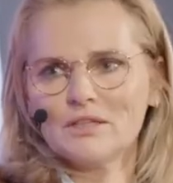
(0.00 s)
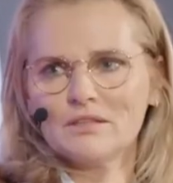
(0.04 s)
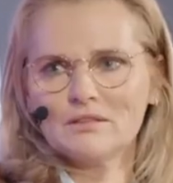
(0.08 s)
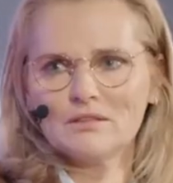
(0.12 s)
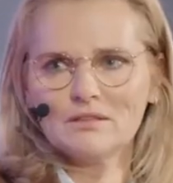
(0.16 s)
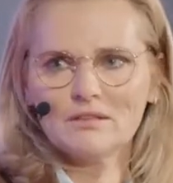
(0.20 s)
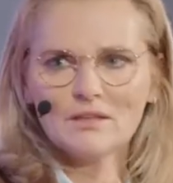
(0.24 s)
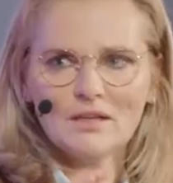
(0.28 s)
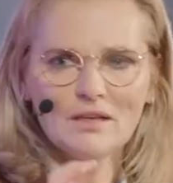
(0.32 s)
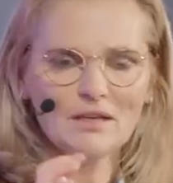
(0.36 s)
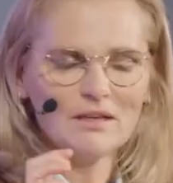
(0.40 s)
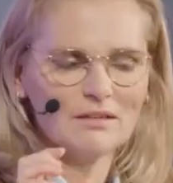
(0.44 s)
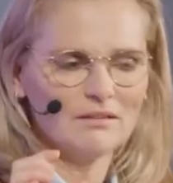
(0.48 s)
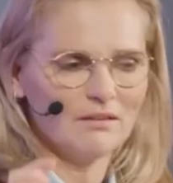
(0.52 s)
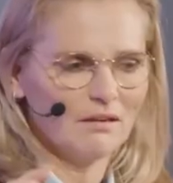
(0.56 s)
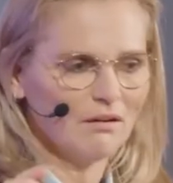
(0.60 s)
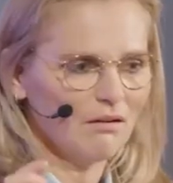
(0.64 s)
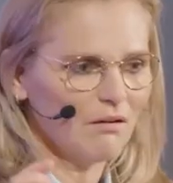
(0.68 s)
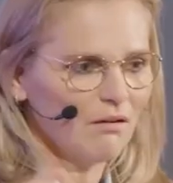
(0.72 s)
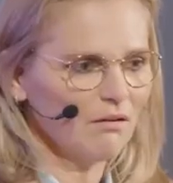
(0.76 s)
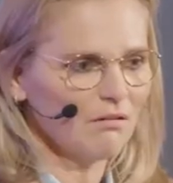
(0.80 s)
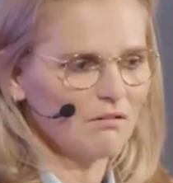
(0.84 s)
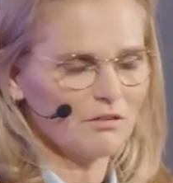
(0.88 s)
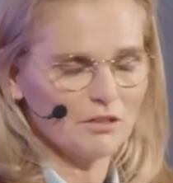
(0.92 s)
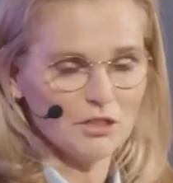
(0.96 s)
And they
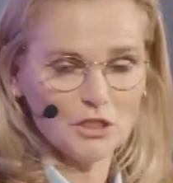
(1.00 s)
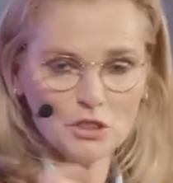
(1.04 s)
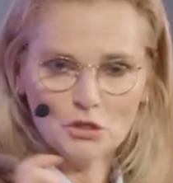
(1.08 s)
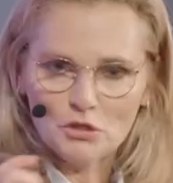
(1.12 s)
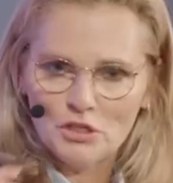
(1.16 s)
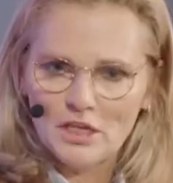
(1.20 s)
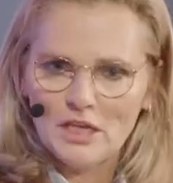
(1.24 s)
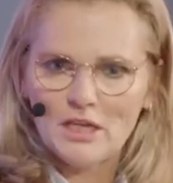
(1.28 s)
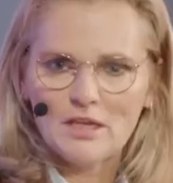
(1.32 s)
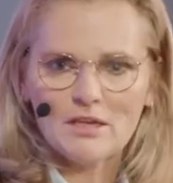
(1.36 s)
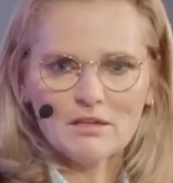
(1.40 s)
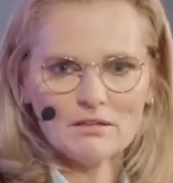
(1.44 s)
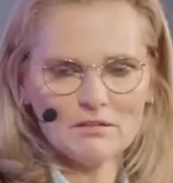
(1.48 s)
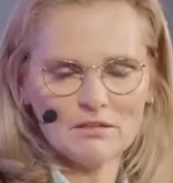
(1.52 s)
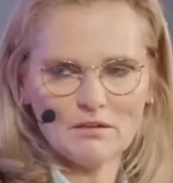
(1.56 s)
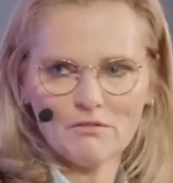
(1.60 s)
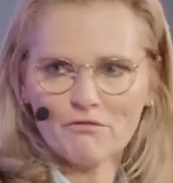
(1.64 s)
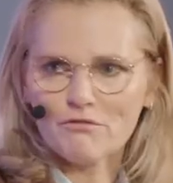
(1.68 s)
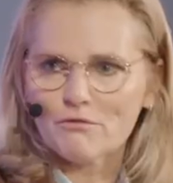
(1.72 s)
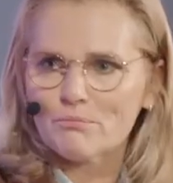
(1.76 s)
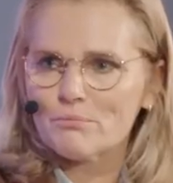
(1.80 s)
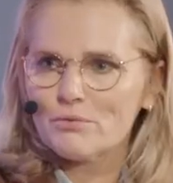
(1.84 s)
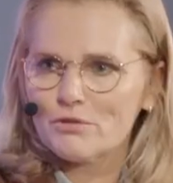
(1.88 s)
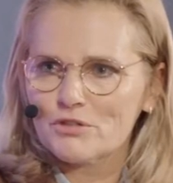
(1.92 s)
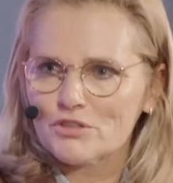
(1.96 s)
all are unique and
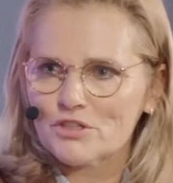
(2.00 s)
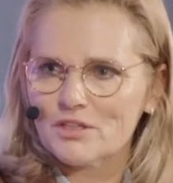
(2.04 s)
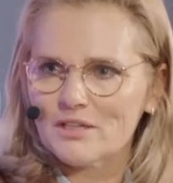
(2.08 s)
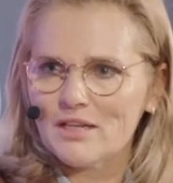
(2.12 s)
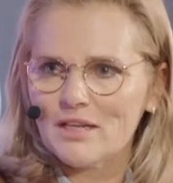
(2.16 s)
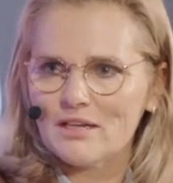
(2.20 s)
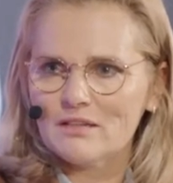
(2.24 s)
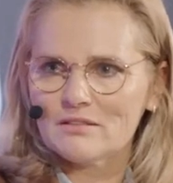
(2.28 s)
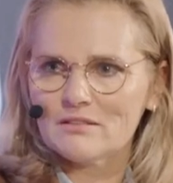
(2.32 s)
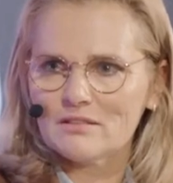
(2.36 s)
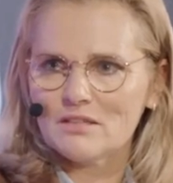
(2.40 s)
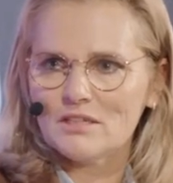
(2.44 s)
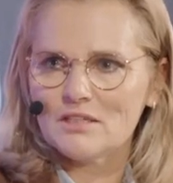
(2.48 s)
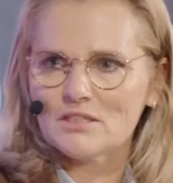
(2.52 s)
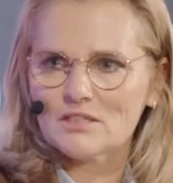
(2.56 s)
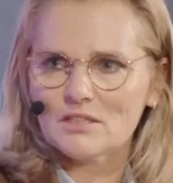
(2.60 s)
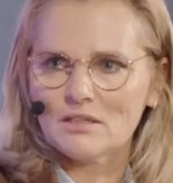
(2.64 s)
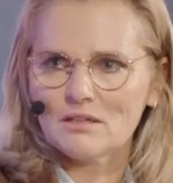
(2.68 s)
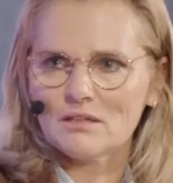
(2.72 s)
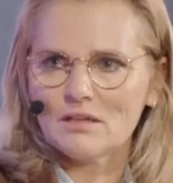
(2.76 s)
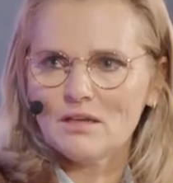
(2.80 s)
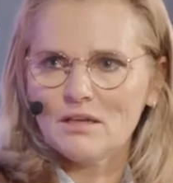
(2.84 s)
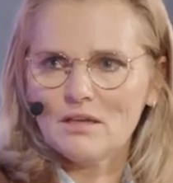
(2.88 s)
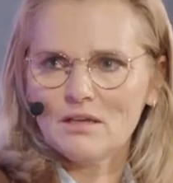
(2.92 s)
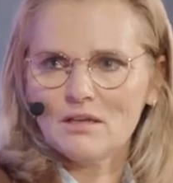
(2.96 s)
different personalities.
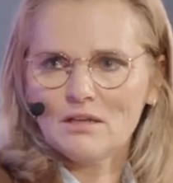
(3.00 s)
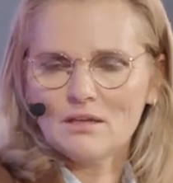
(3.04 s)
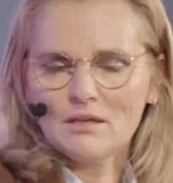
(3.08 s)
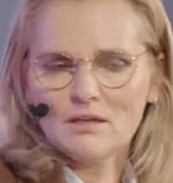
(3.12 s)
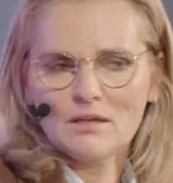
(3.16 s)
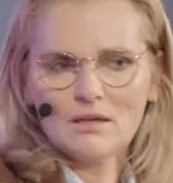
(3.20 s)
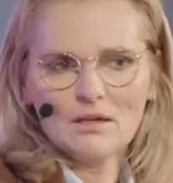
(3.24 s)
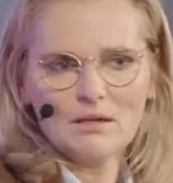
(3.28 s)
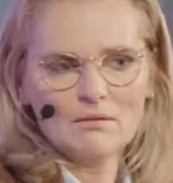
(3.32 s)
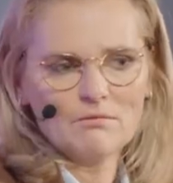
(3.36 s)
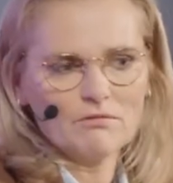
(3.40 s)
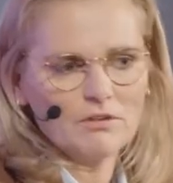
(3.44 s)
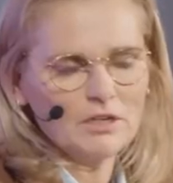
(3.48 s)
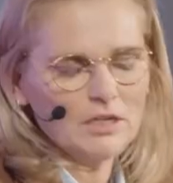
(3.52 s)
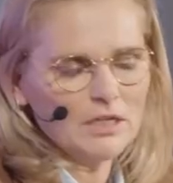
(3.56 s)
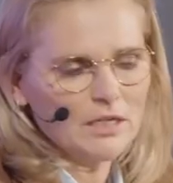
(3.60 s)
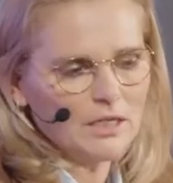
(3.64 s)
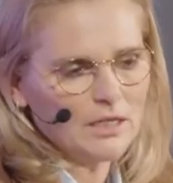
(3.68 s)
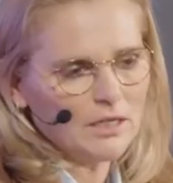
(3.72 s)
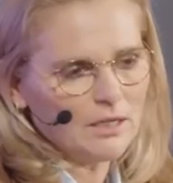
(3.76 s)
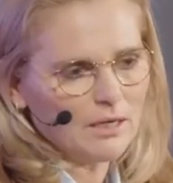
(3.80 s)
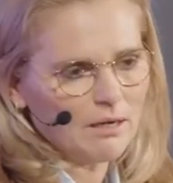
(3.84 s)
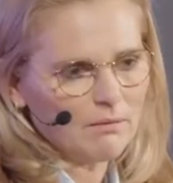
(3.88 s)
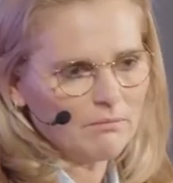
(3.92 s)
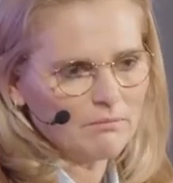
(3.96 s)
And
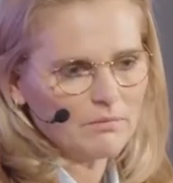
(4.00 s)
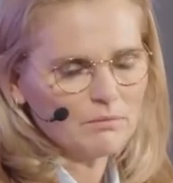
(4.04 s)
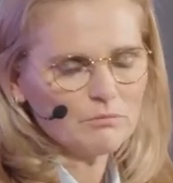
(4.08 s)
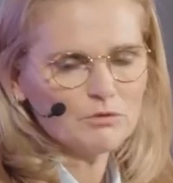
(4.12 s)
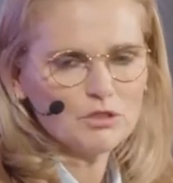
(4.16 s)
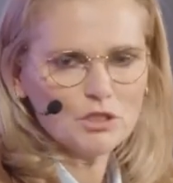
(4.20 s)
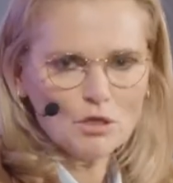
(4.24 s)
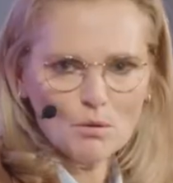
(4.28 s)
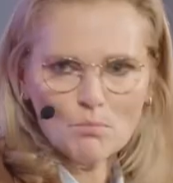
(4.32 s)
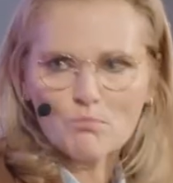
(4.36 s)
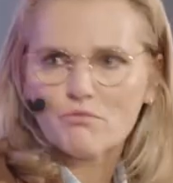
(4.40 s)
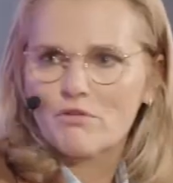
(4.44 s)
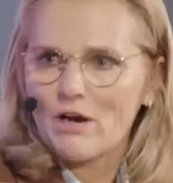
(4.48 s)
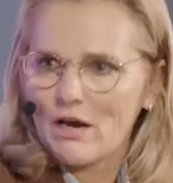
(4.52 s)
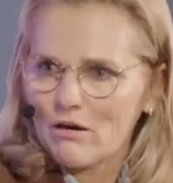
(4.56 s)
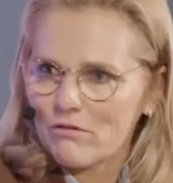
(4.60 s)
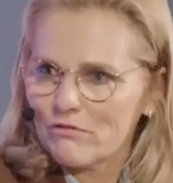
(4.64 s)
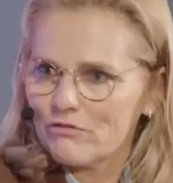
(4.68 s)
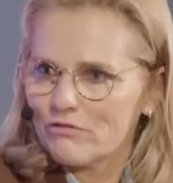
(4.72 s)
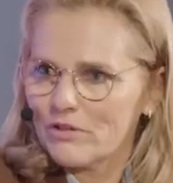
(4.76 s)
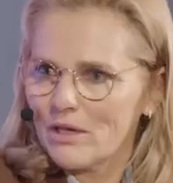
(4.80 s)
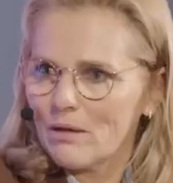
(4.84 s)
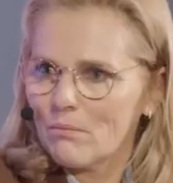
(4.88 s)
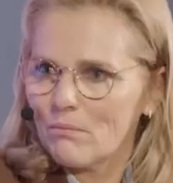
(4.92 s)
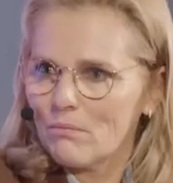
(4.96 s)
I'm so
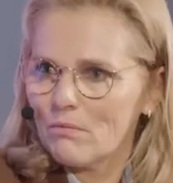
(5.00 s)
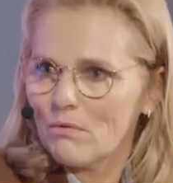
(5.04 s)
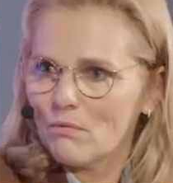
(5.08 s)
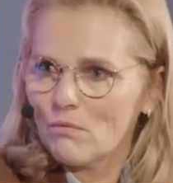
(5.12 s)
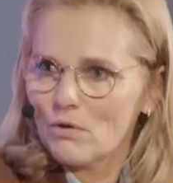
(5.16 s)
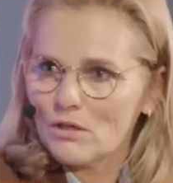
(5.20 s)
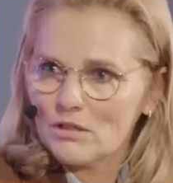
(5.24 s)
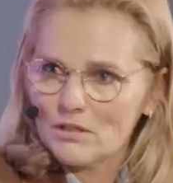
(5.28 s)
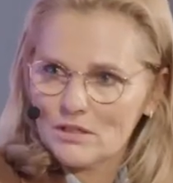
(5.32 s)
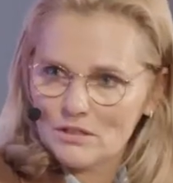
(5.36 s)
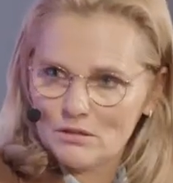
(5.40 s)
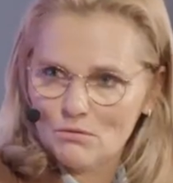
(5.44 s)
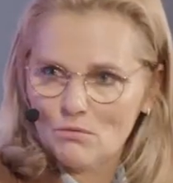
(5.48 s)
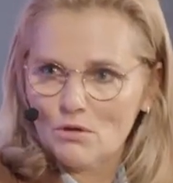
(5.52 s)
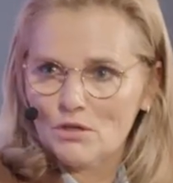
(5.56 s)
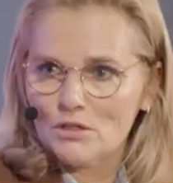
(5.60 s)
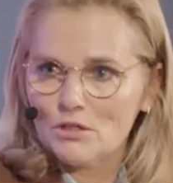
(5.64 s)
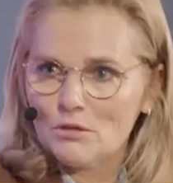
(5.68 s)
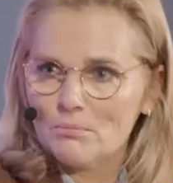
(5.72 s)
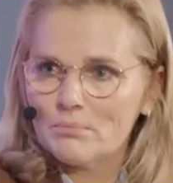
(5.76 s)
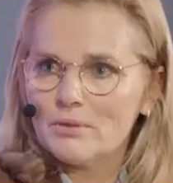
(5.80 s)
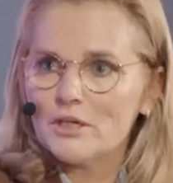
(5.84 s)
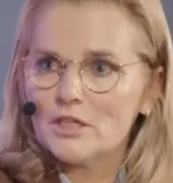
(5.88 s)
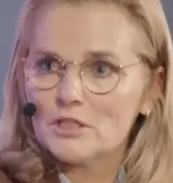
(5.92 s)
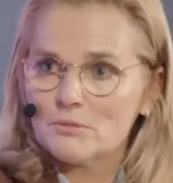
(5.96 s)
proud of them, what they do
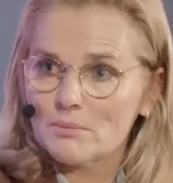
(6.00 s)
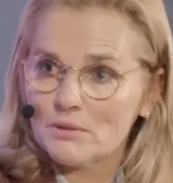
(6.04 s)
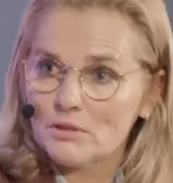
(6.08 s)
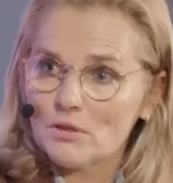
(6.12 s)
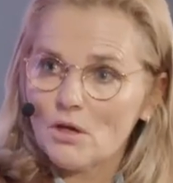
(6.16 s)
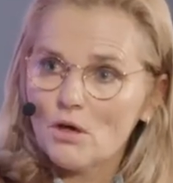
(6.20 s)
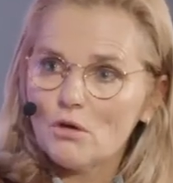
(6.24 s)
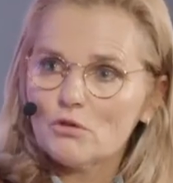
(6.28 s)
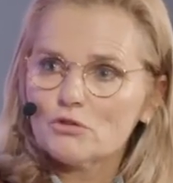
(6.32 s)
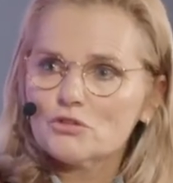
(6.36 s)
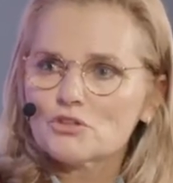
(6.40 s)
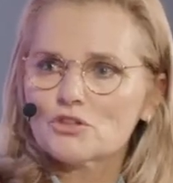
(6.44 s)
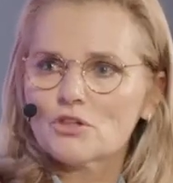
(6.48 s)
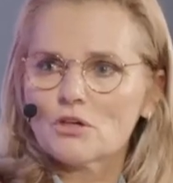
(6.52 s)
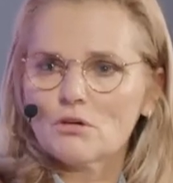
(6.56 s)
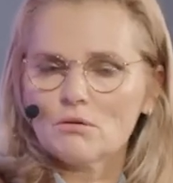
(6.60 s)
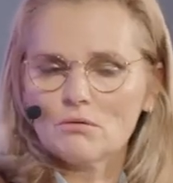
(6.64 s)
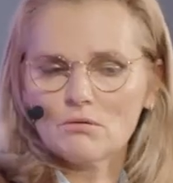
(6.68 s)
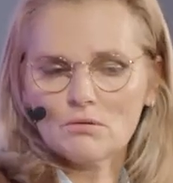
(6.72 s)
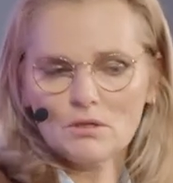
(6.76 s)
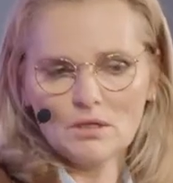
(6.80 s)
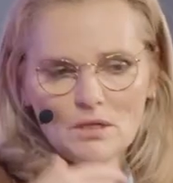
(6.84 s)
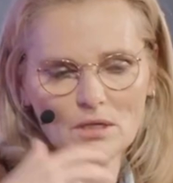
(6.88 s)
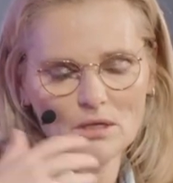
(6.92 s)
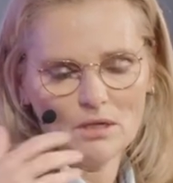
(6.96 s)
on the pitch, but
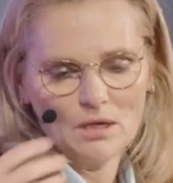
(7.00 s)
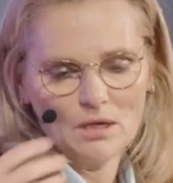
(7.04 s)
also